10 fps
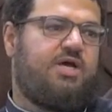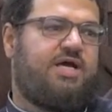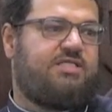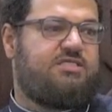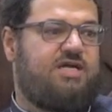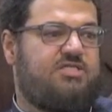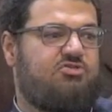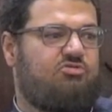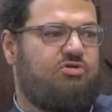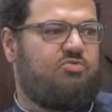at
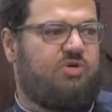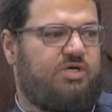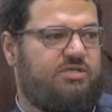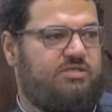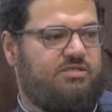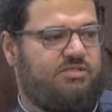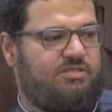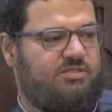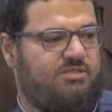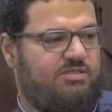Nassau Road 1,
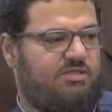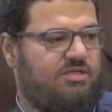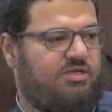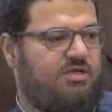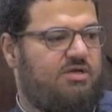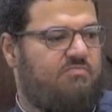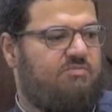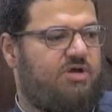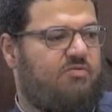my